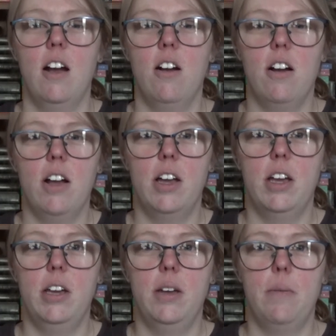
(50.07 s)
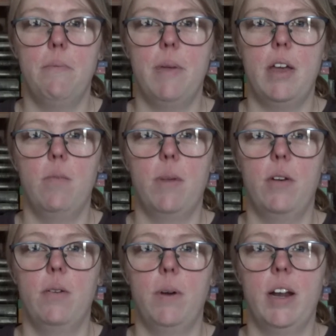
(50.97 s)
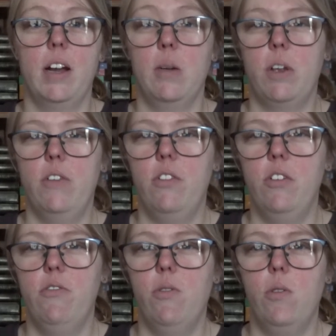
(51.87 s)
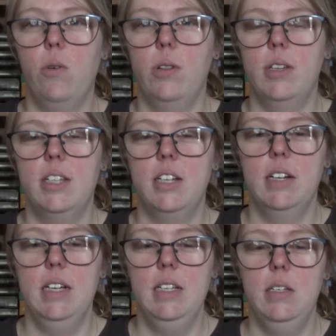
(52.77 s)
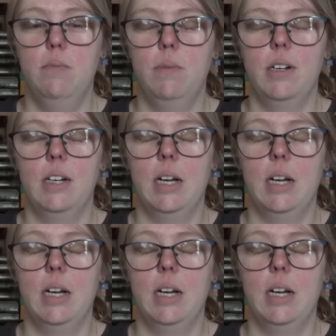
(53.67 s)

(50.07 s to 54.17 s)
I may or may not bring out a review for the series but